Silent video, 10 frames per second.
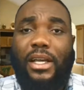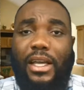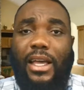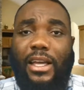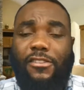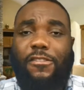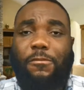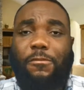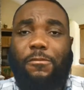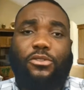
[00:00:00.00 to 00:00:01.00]
and
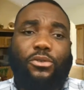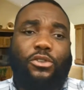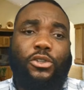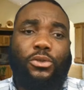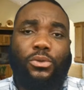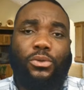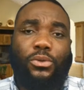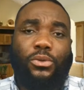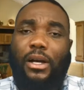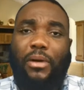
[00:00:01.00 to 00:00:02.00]
speak to you
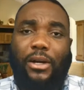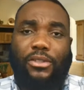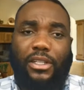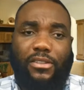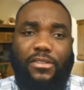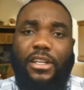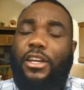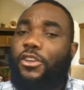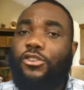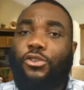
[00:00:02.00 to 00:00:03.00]
about this.
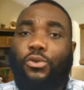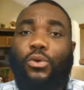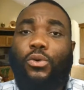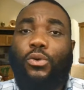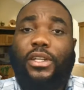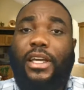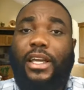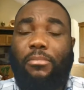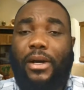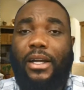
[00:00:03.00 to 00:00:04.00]
You are not here
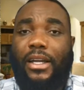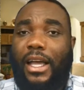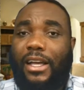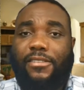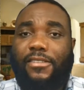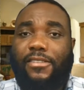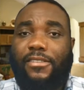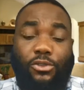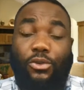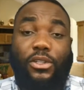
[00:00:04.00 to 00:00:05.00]
by accident.
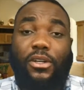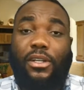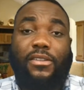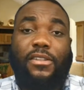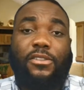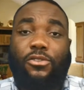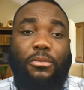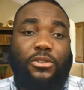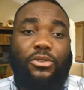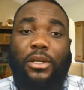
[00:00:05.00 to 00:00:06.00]
You are not listening to me
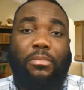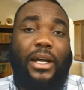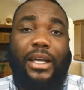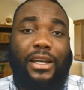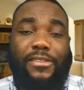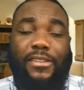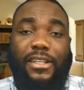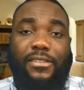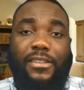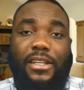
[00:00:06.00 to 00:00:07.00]
today by
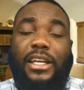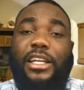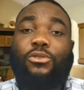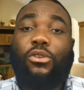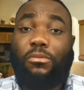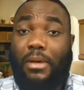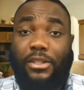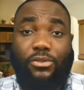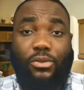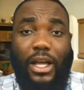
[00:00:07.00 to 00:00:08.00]
accident. It was
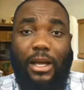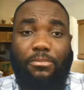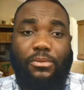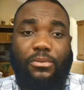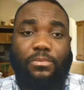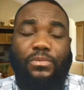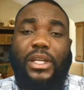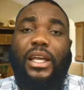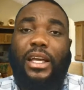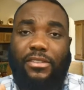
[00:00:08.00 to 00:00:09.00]
meant to happen.
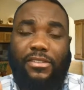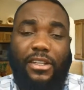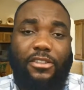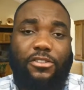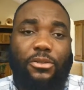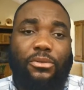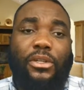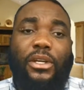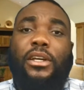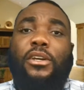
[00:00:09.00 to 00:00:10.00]
And stay
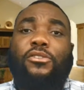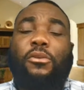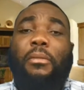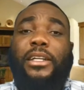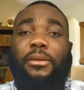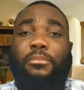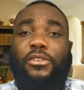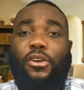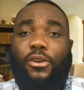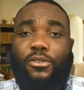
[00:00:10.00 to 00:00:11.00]
tuned. So my name
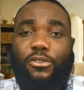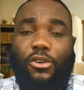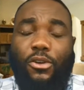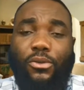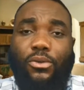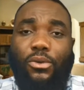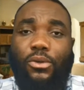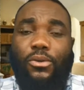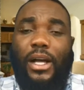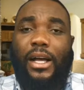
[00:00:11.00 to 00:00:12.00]
is Dr. John
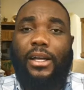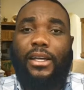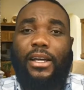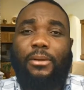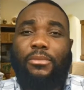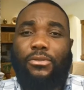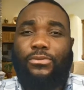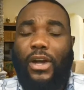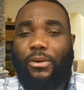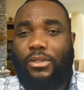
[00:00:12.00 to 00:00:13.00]
Ughulu. I am the
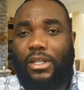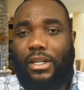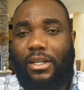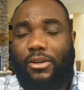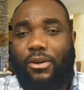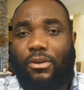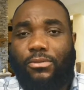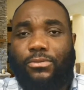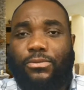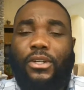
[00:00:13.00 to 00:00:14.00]
founder of